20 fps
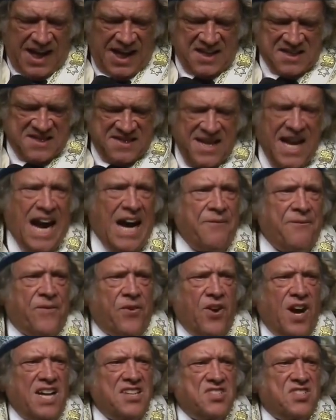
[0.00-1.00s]
is not
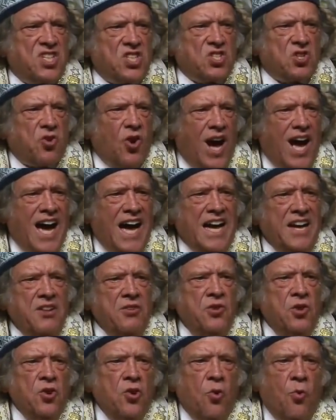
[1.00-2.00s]
for us to try
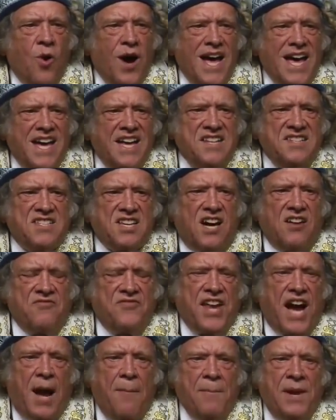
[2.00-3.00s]
new ways
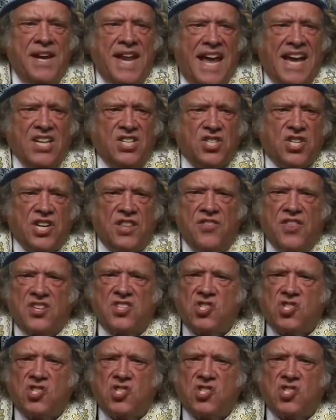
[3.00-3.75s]
of domination.